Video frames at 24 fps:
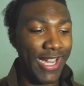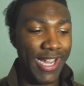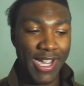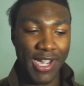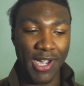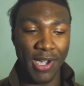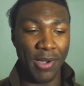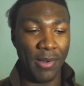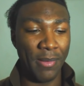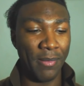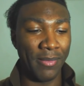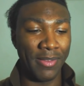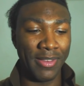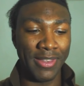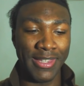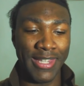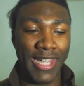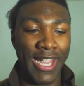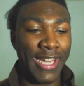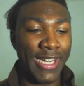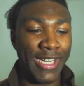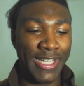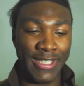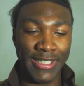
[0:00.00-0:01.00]

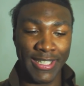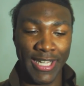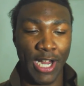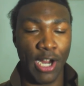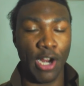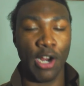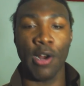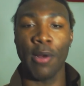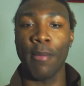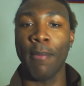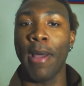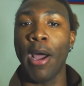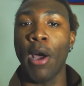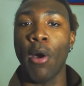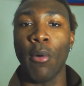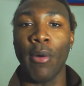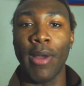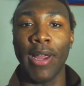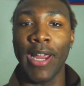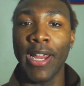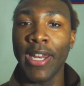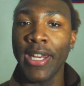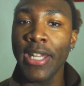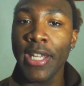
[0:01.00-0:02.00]
damn, they didn't care
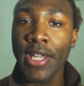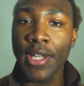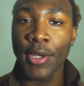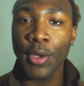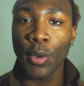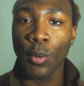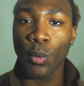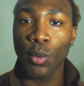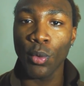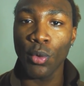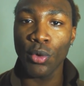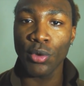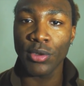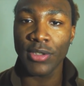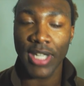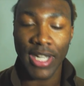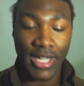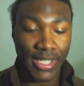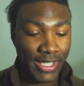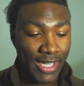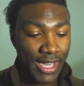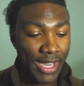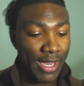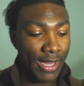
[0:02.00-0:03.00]
about any of the rules
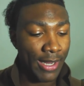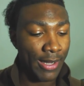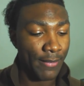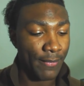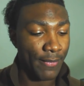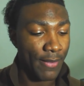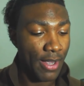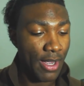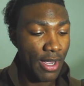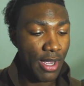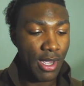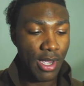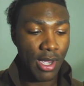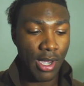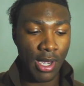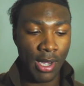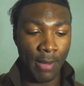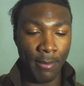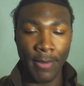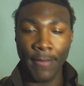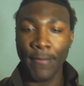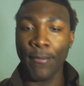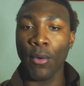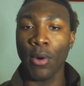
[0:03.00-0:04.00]
I gave
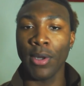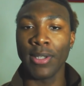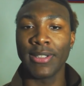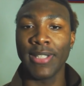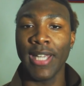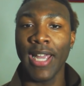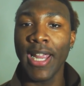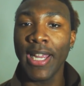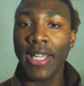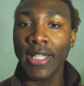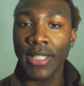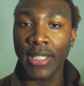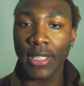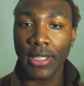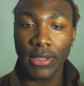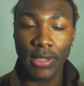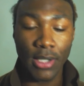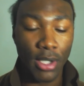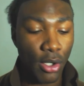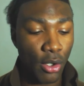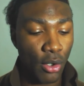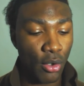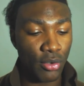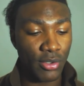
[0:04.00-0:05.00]
before taking the
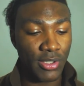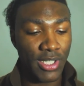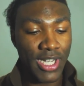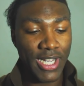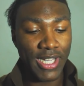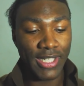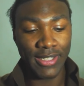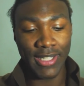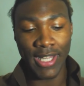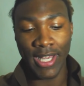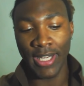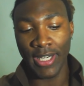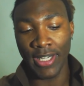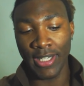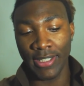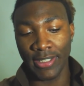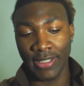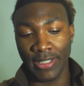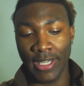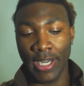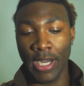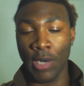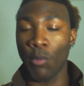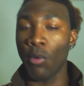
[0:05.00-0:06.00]
clothes. They
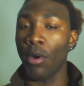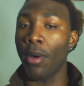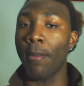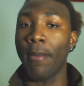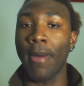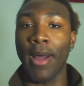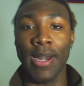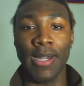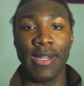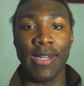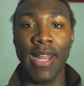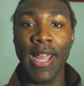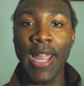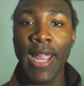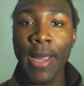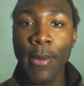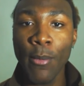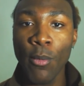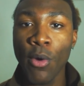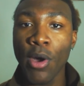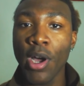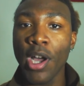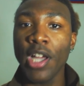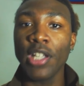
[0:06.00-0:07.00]
didn't care what my
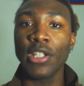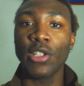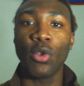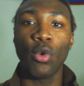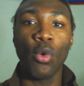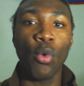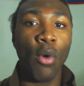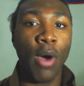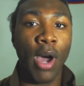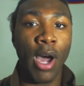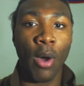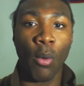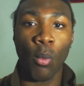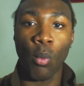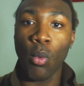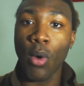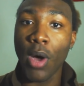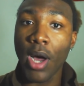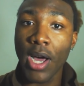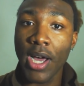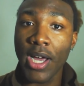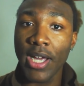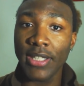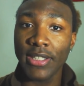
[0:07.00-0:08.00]
name was, who I
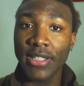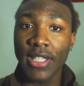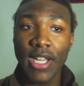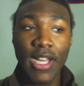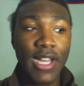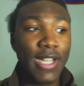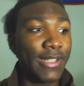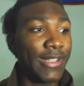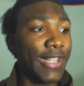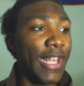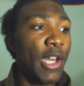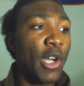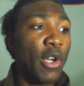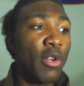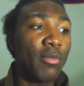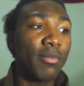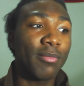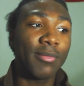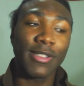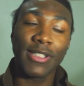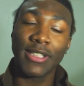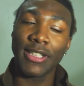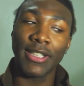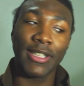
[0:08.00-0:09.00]
was. They
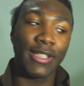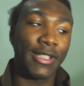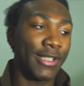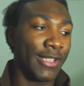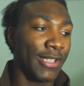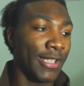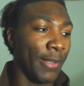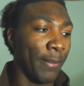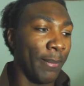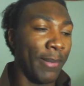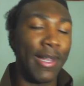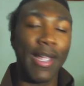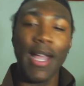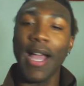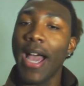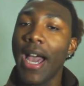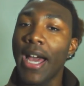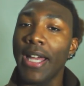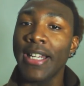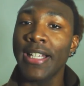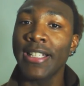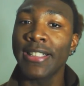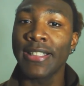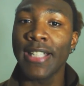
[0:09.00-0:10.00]
don't, to be
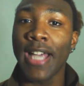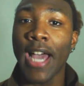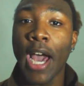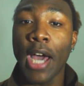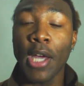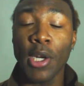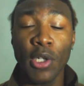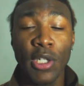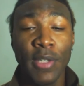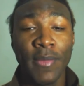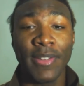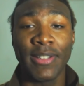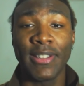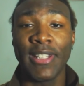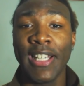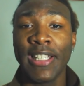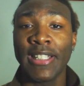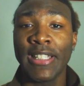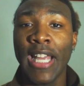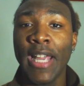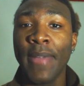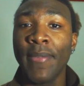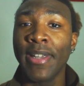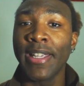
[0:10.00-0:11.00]
honest, I don't even
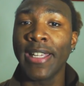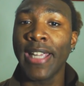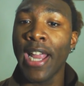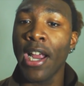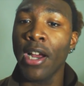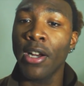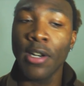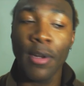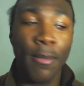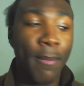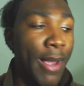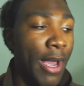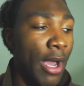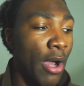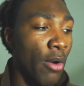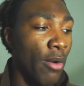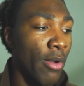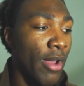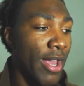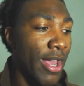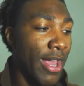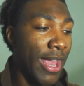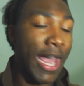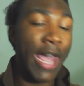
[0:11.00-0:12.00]
think they even cared
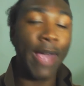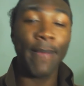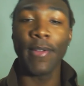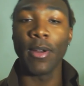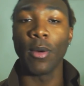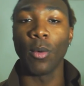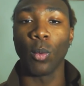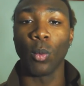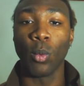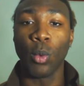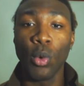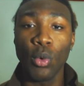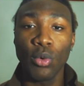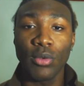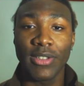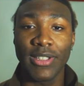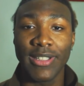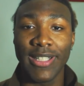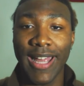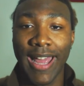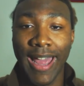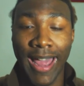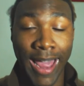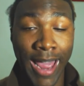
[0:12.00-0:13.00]
about having
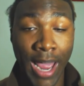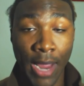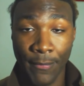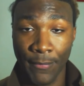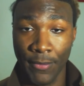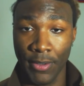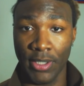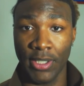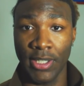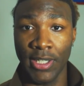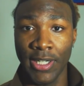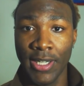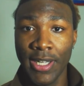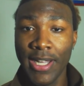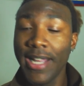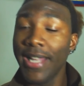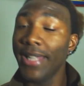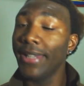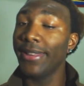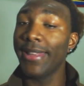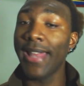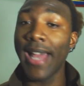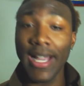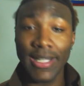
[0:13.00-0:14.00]
roots in Africa.
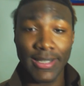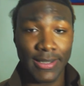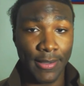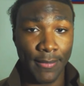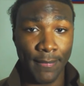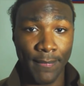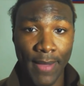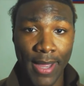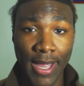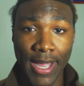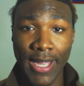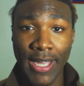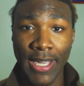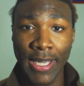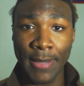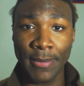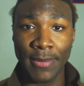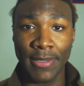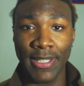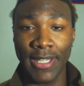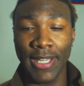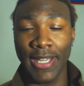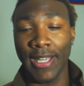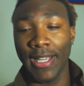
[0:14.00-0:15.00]
That's the
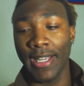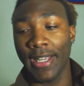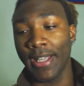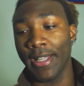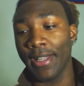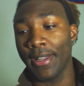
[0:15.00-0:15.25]
vibes